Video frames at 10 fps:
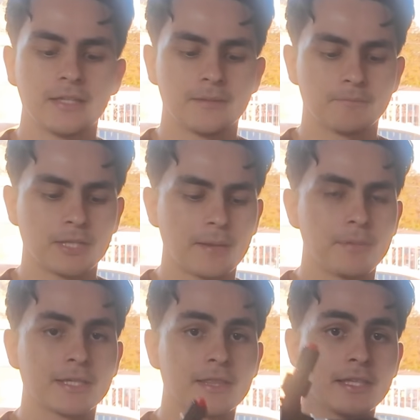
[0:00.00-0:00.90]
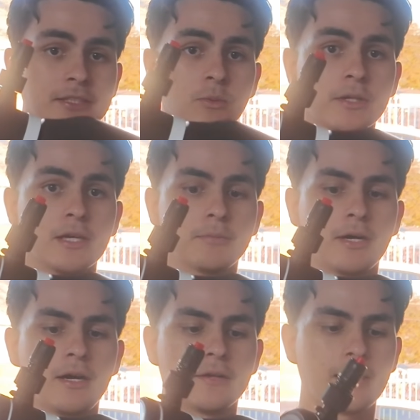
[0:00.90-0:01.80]
tell him that I picked this one up
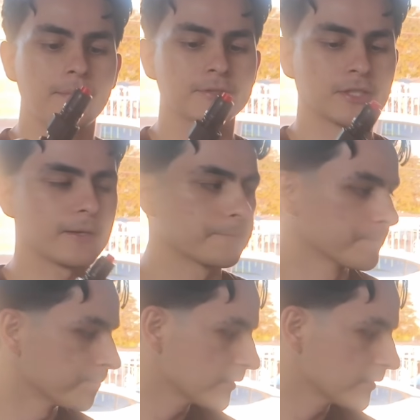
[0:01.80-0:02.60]
on Amazon